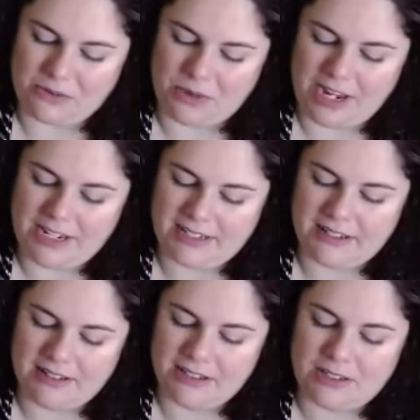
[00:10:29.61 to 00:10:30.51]
Light
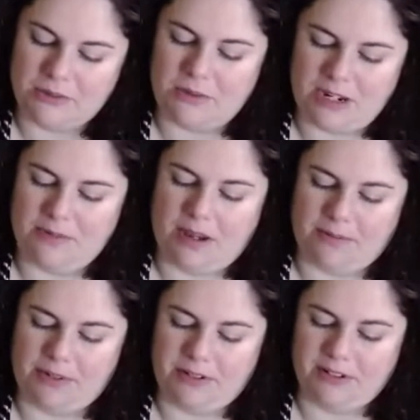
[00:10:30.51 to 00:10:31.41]
sweet
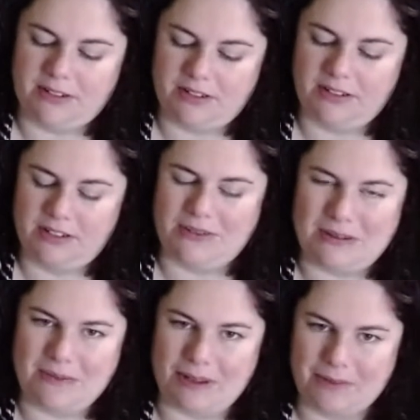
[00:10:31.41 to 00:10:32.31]
peppers,
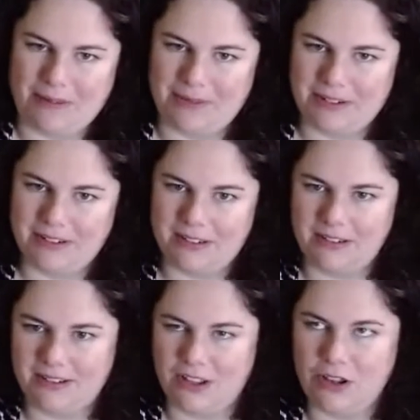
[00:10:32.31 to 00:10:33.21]
sweet bell peppers.
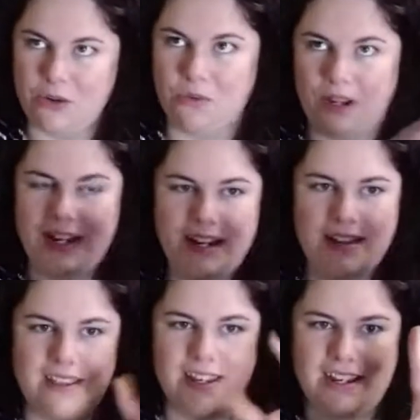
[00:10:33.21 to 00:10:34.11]
So they're white and
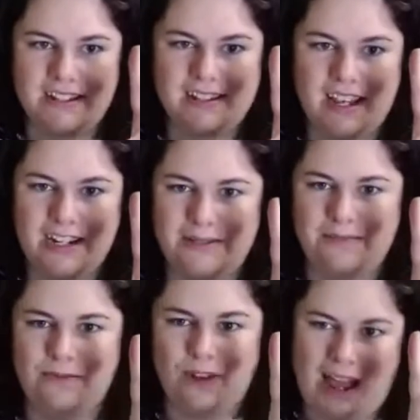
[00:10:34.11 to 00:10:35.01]
then the inside is
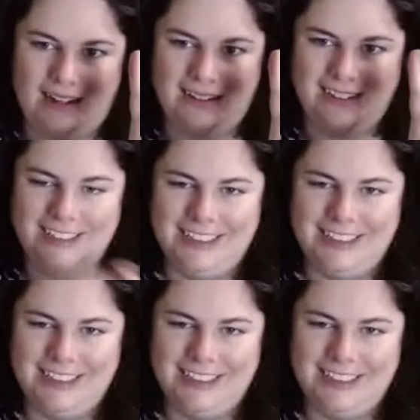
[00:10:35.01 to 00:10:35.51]
red.